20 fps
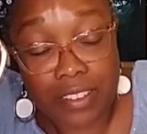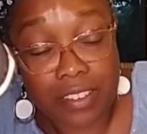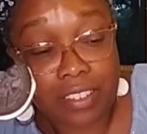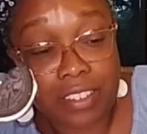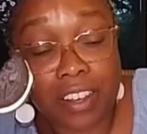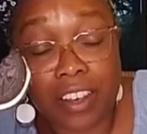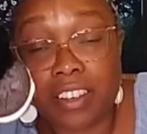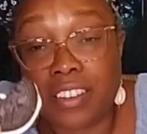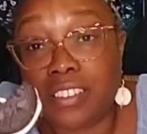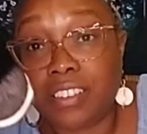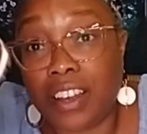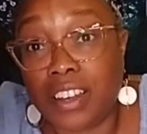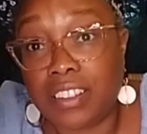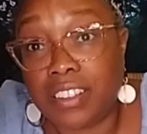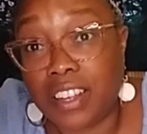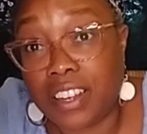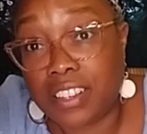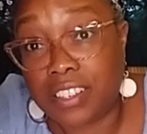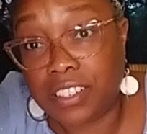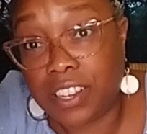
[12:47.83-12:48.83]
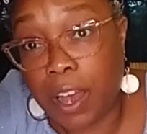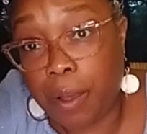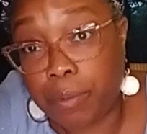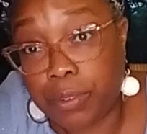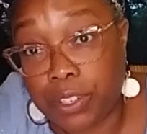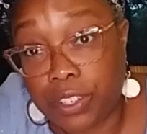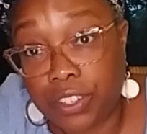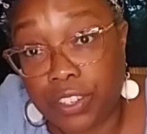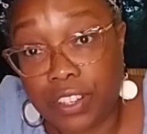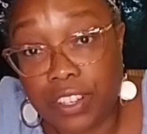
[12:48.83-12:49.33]
tastes like that
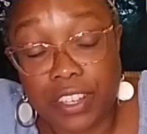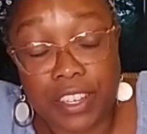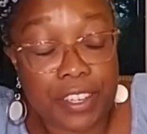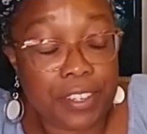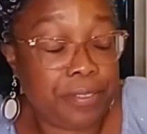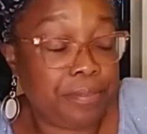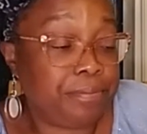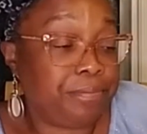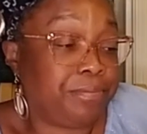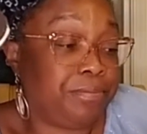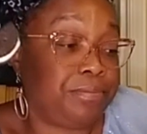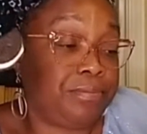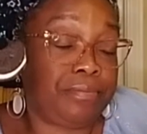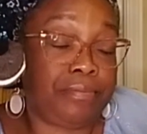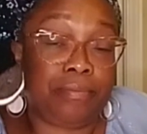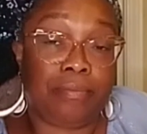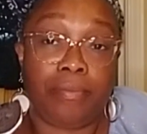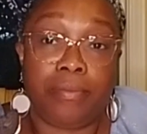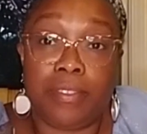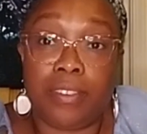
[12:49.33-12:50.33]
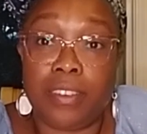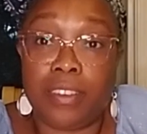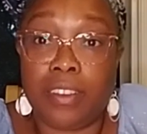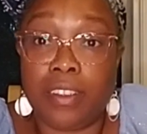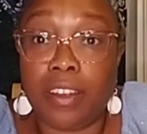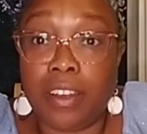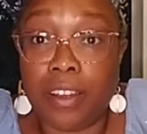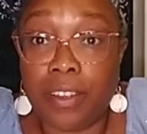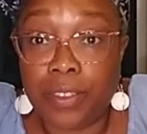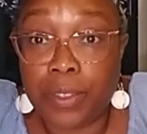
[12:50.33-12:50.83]
sandwich cookie,
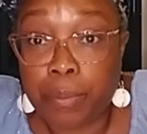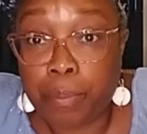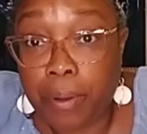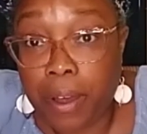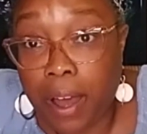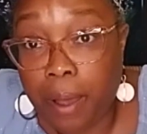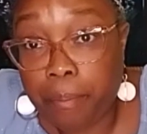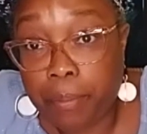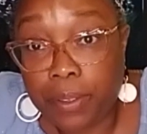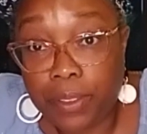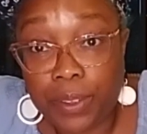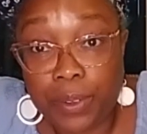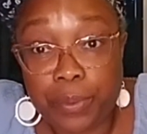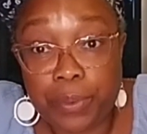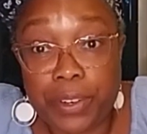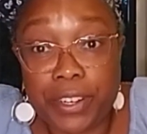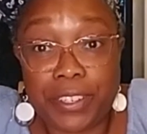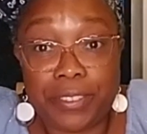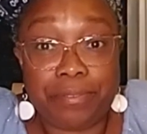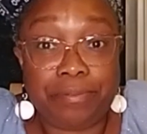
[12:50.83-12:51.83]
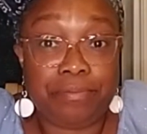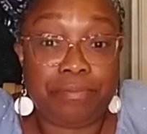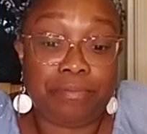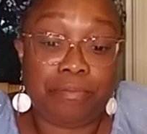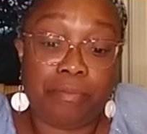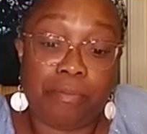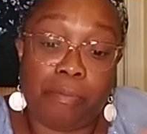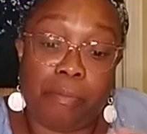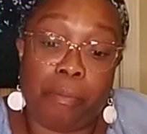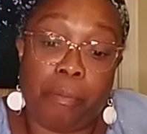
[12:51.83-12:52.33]
the popular one.
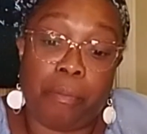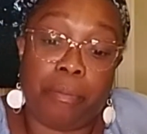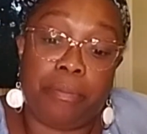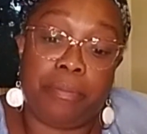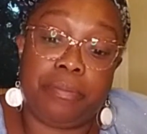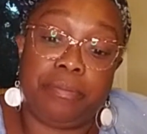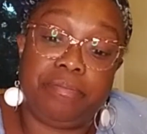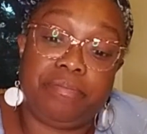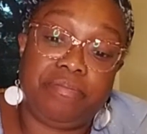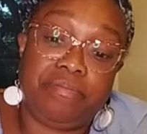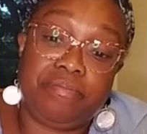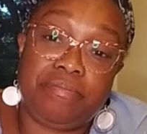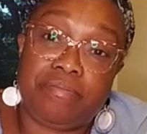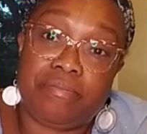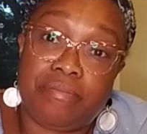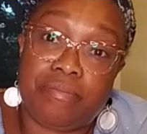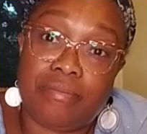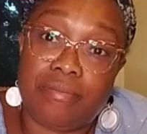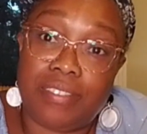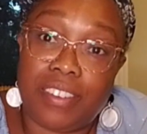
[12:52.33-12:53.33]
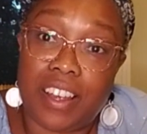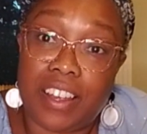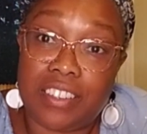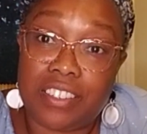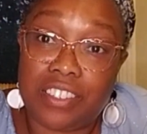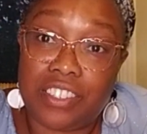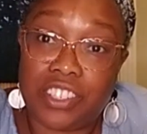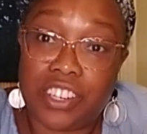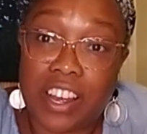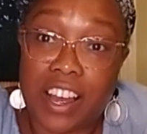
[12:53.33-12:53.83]

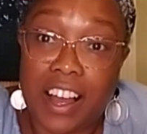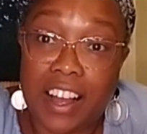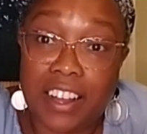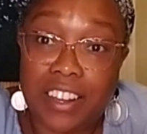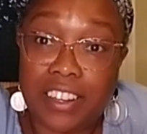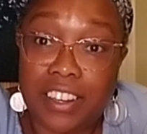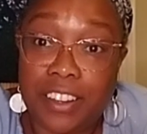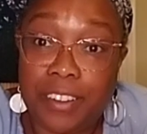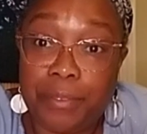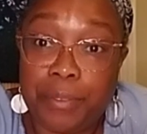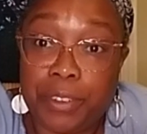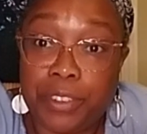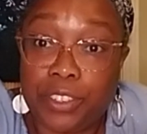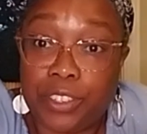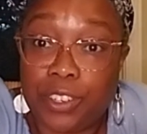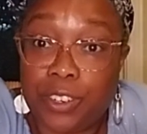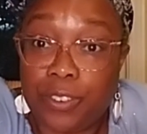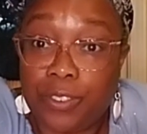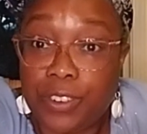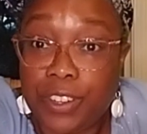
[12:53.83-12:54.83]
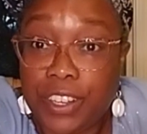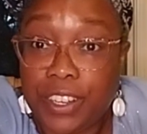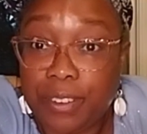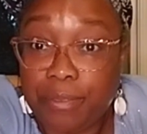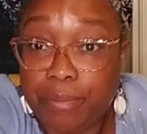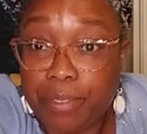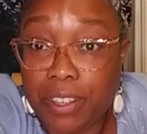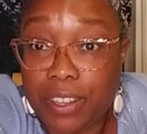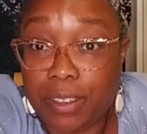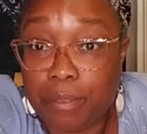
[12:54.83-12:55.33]
That's chocolate with the
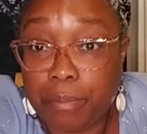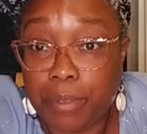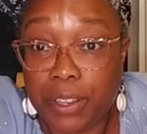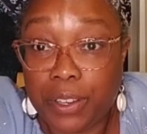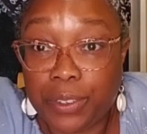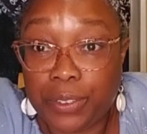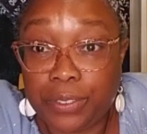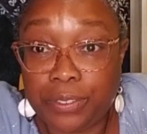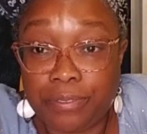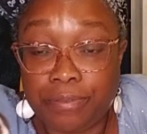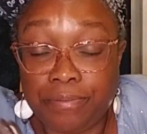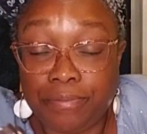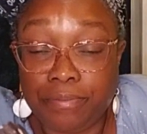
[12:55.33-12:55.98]
cream in the middle.